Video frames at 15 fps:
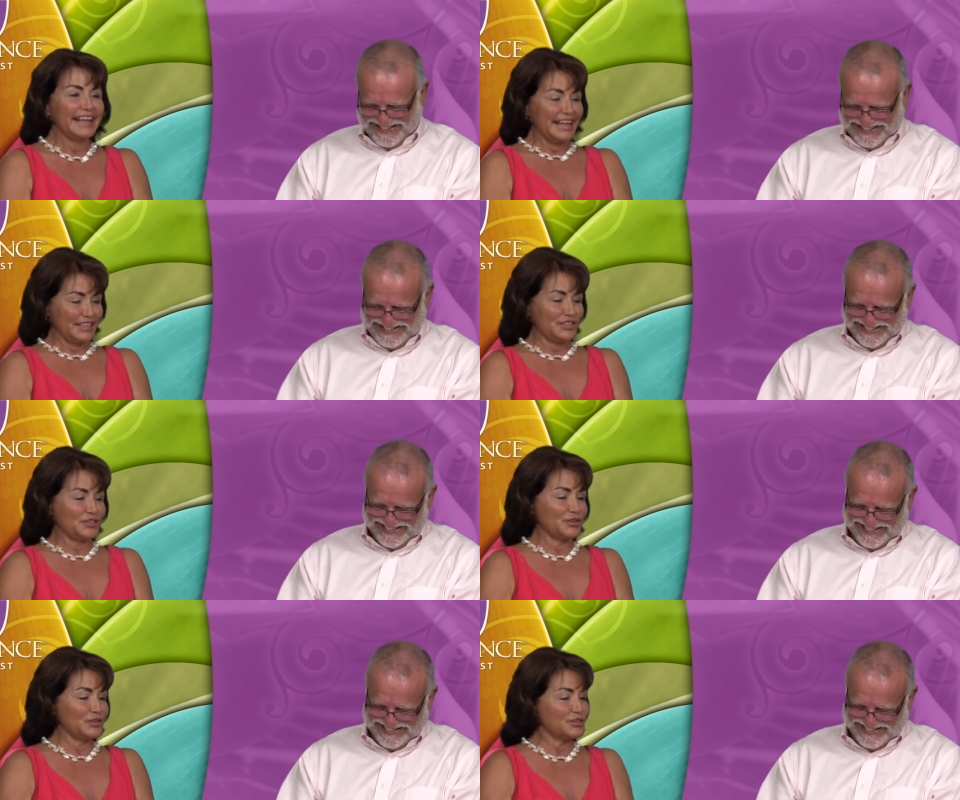
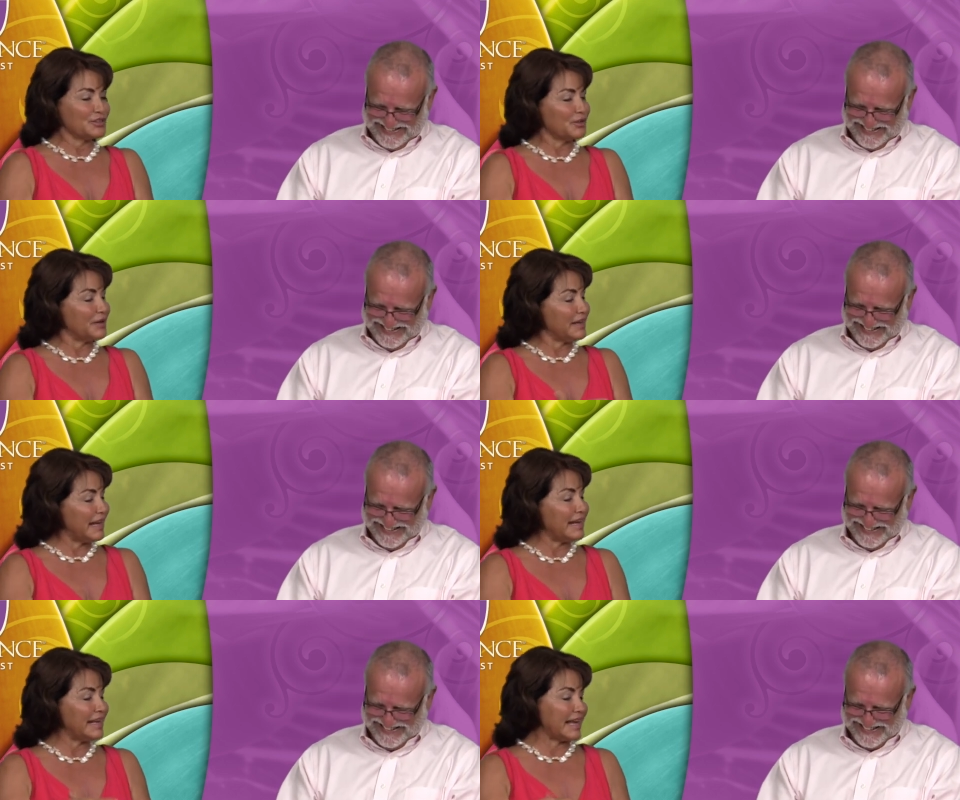Speaker 1: That's true. So
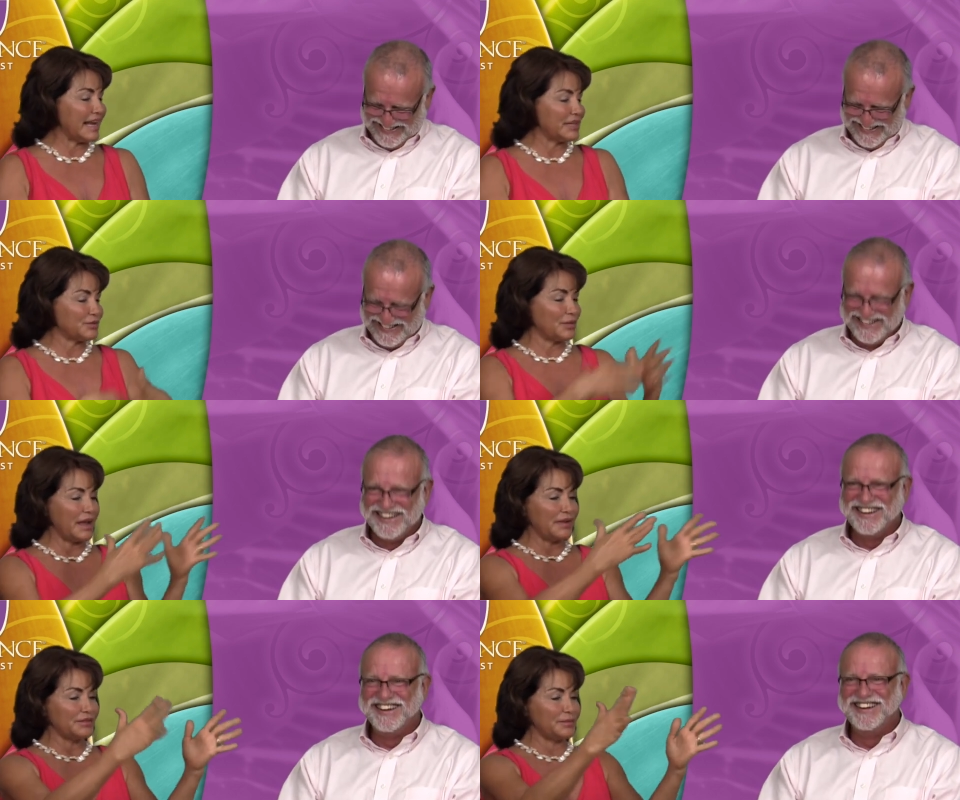in any
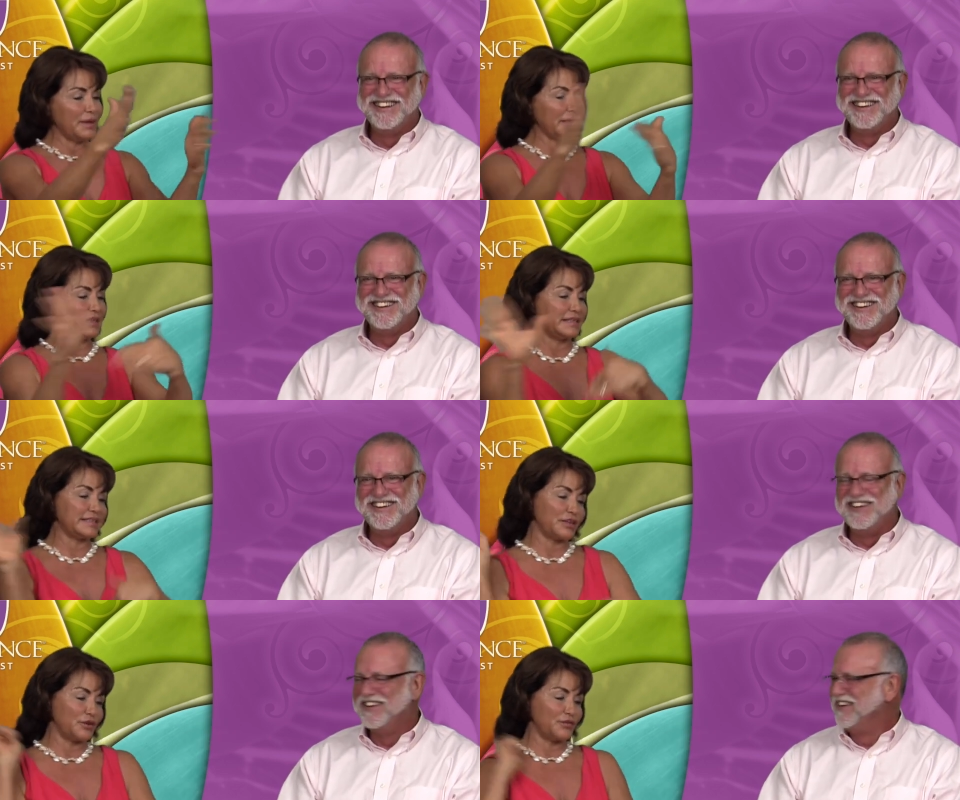case, we have to make
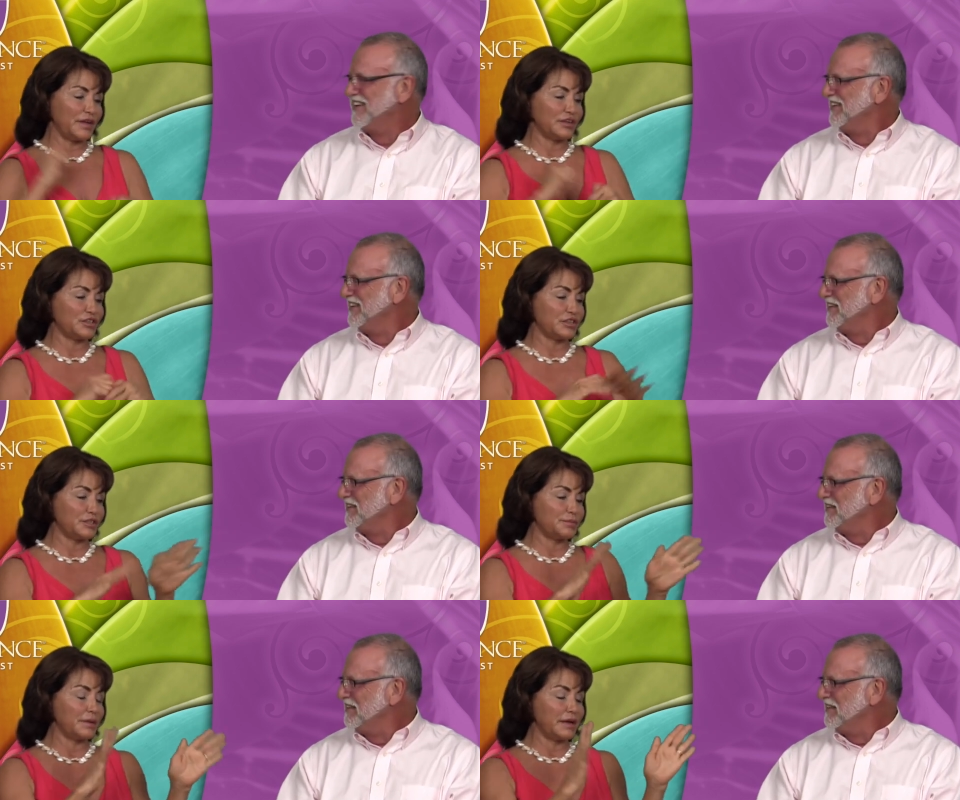these interventions.